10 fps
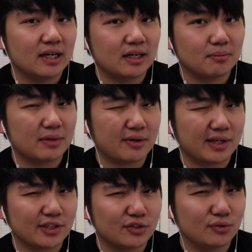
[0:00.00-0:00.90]
But I'll
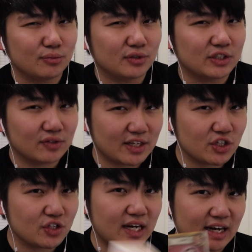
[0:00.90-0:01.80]
get through more
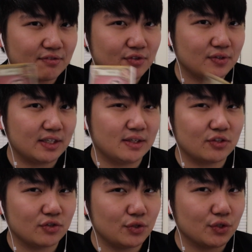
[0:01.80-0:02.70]
strategy after I
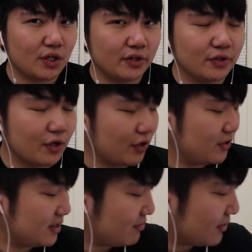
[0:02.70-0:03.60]
introduce all the
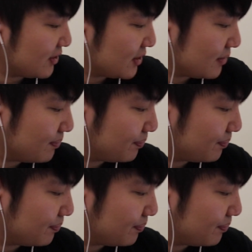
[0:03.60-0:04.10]
cards first.